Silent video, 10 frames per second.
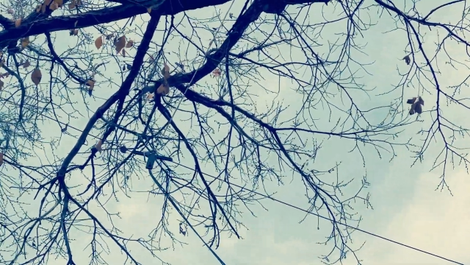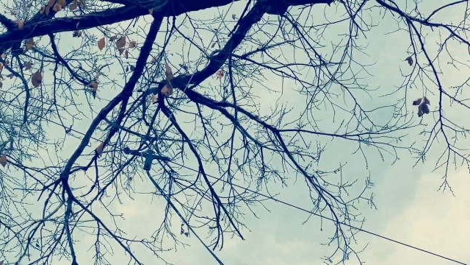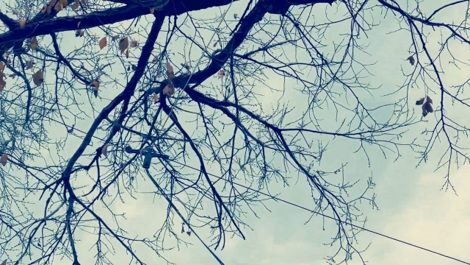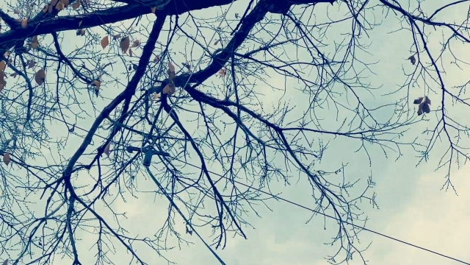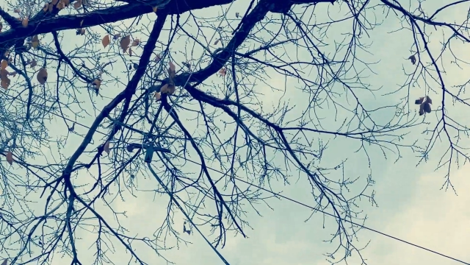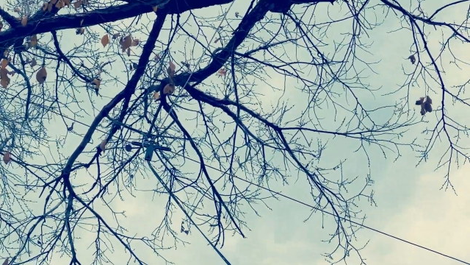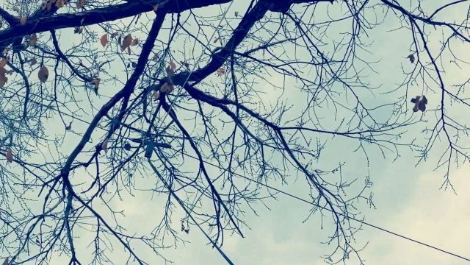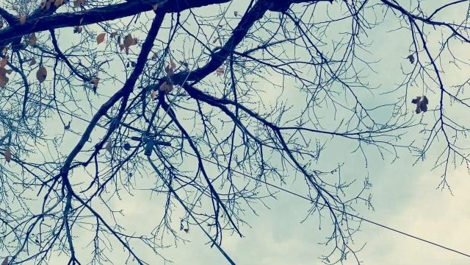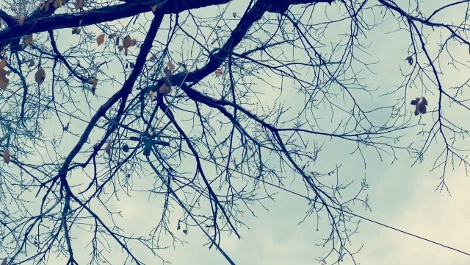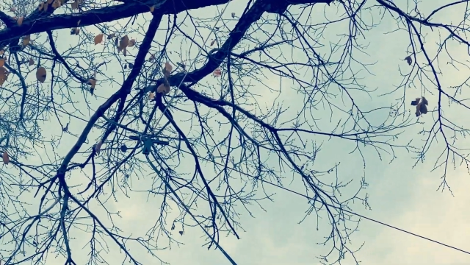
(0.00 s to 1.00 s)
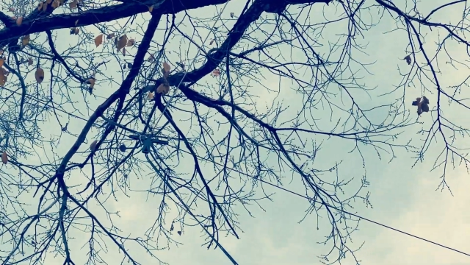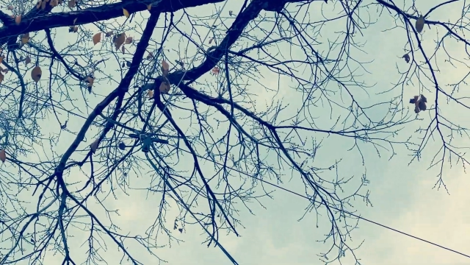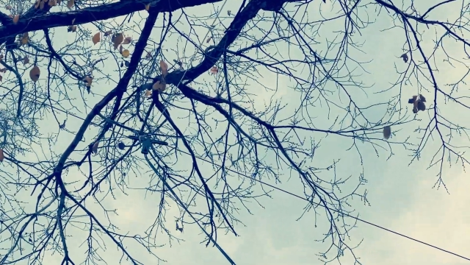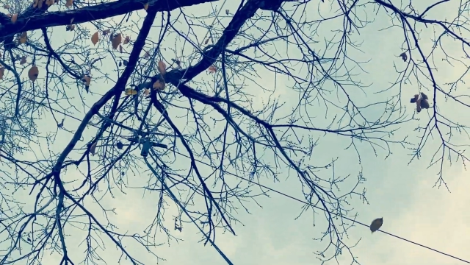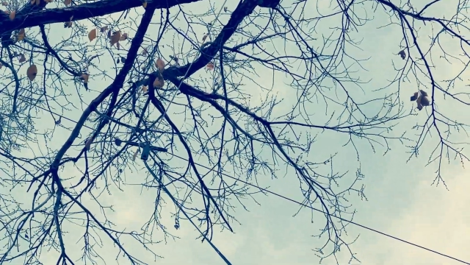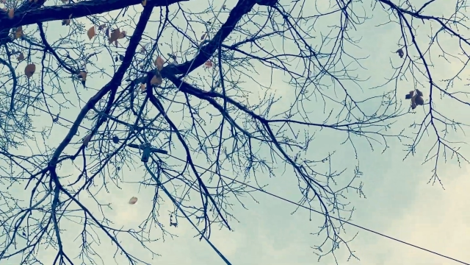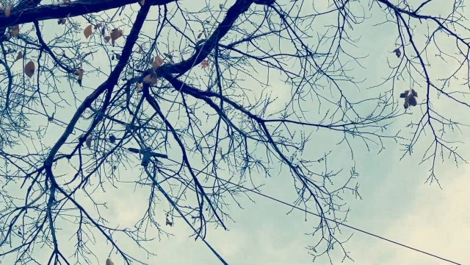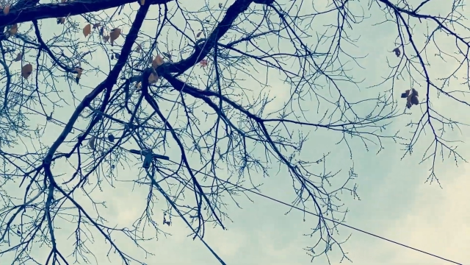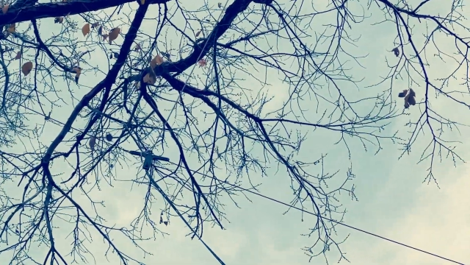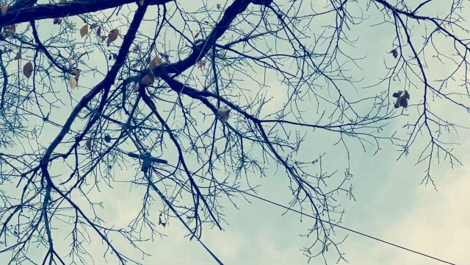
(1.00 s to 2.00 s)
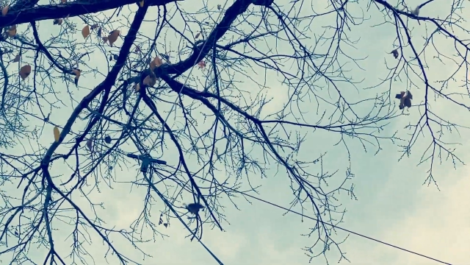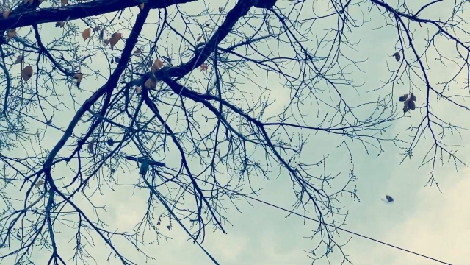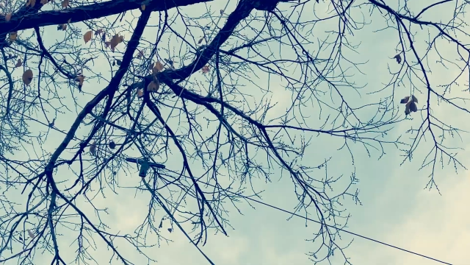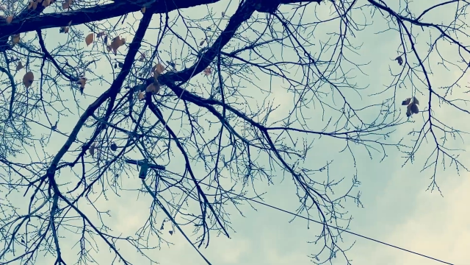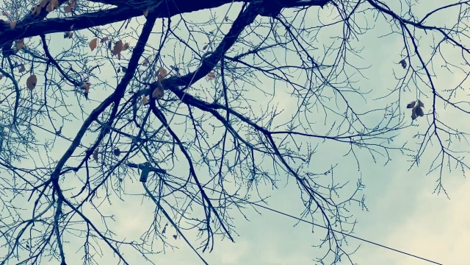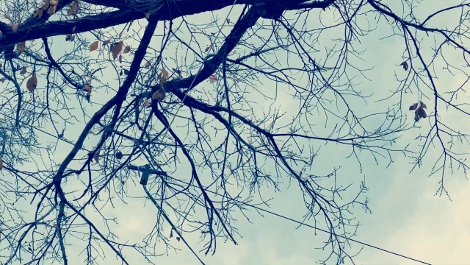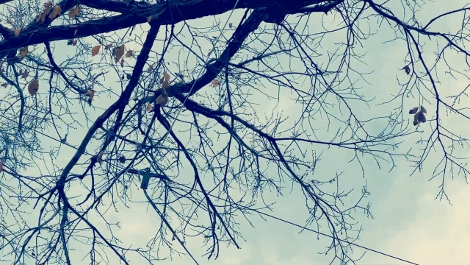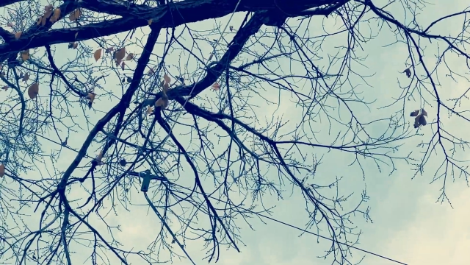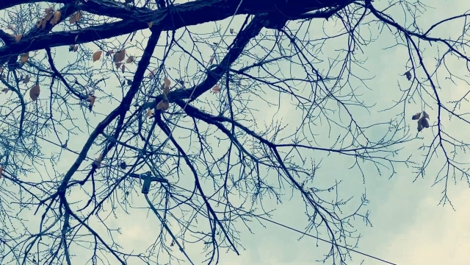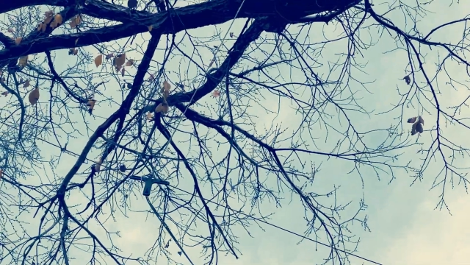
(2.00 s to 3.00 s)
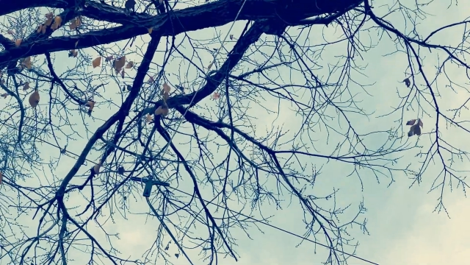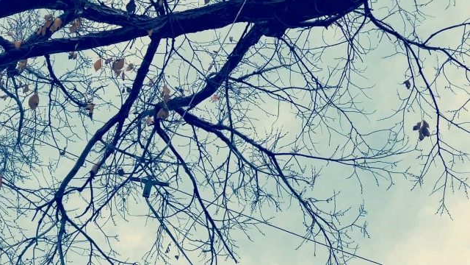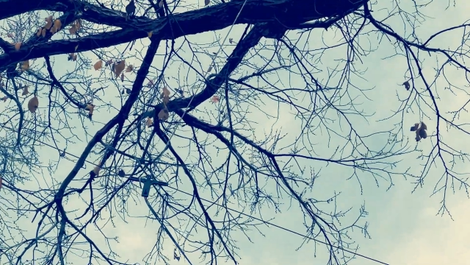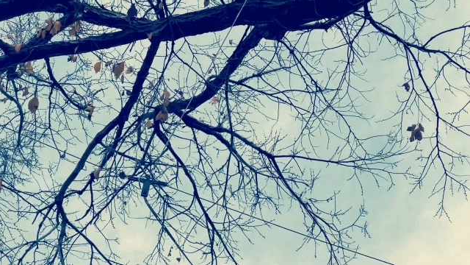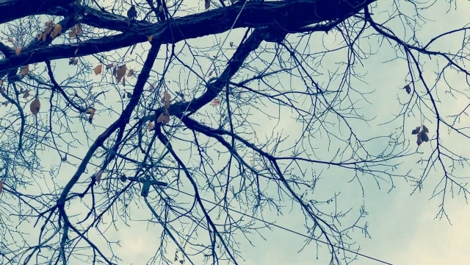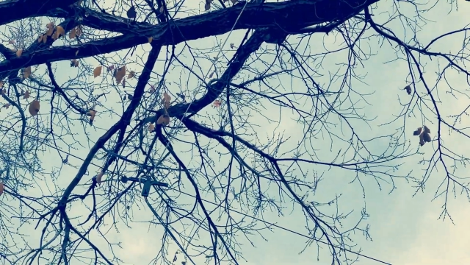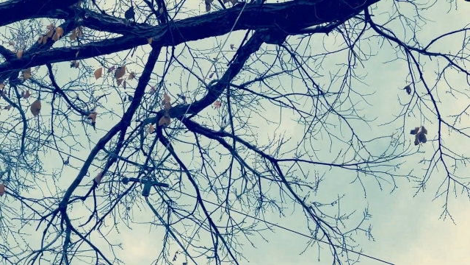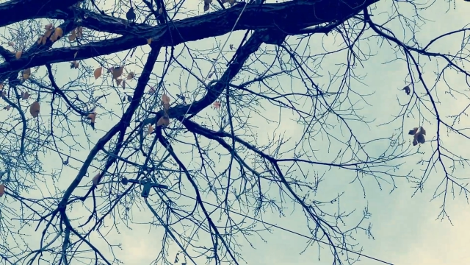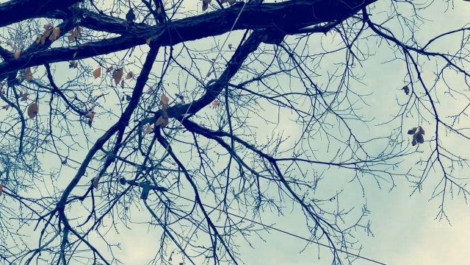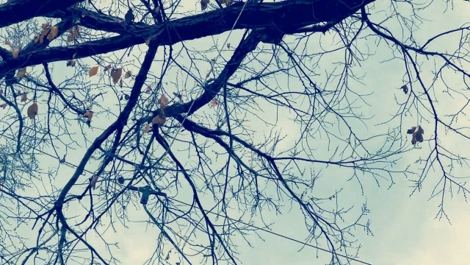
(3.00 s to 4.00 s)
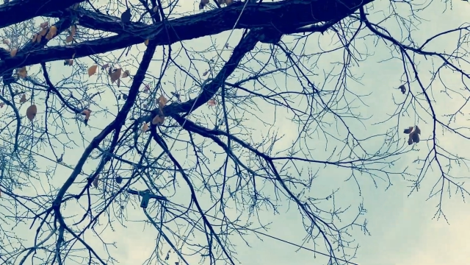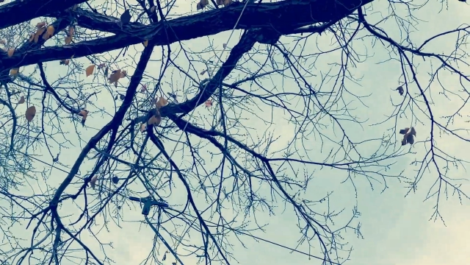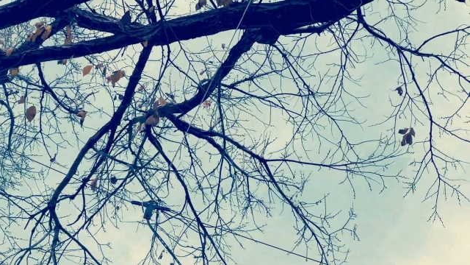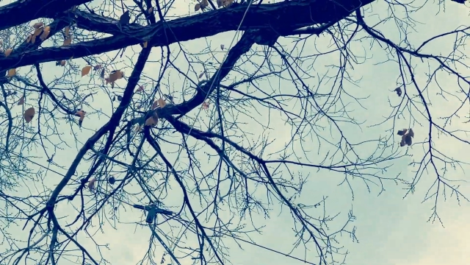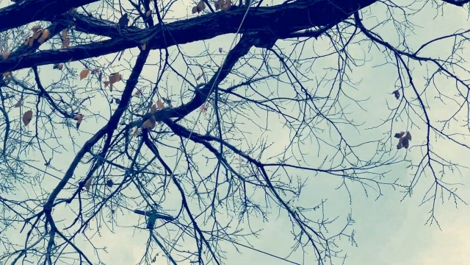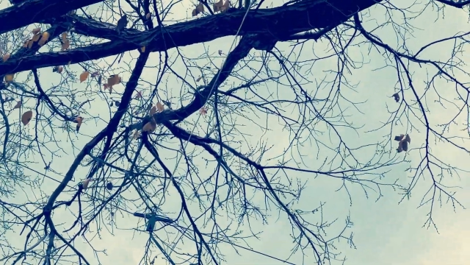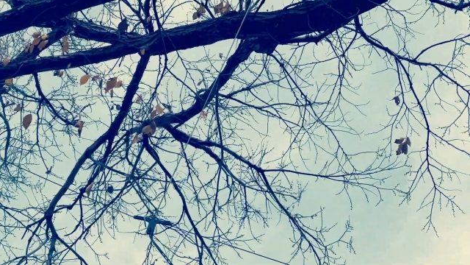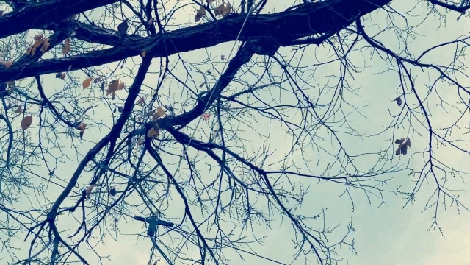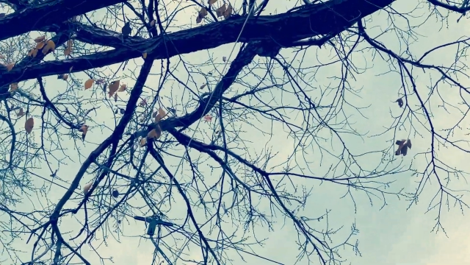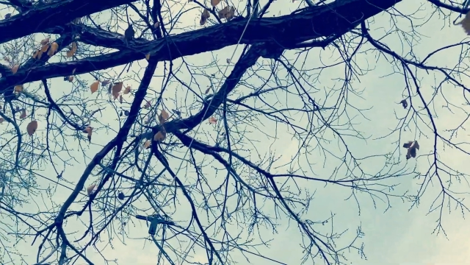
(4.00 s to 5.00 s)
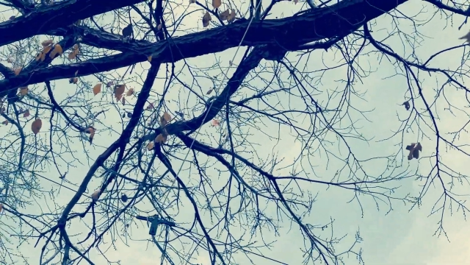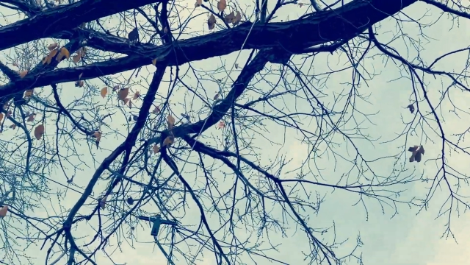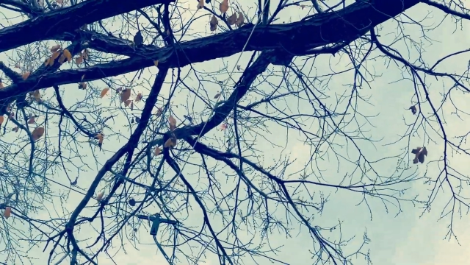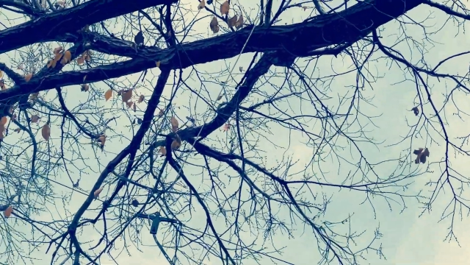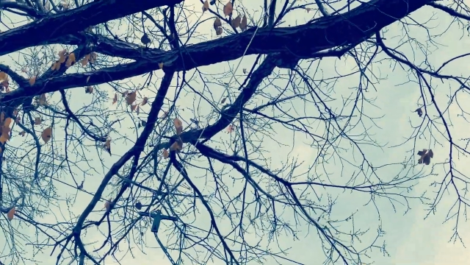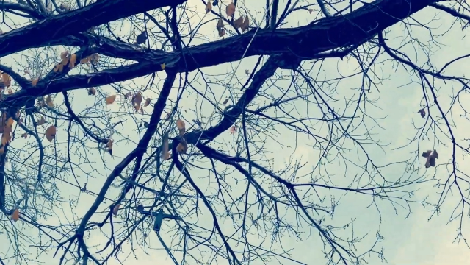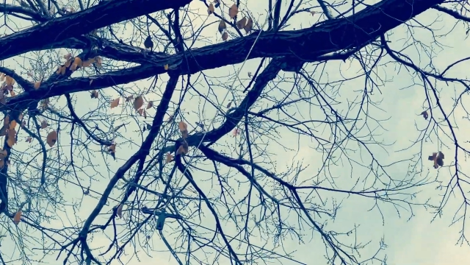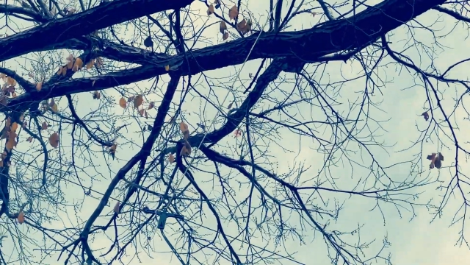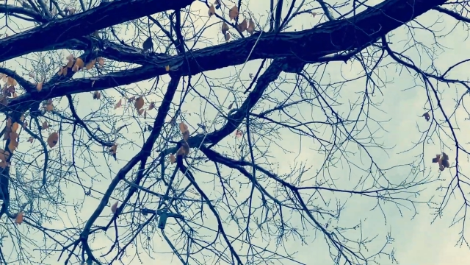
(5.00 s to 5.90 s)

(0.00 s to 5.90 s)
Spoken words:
[unreadable: no face in view]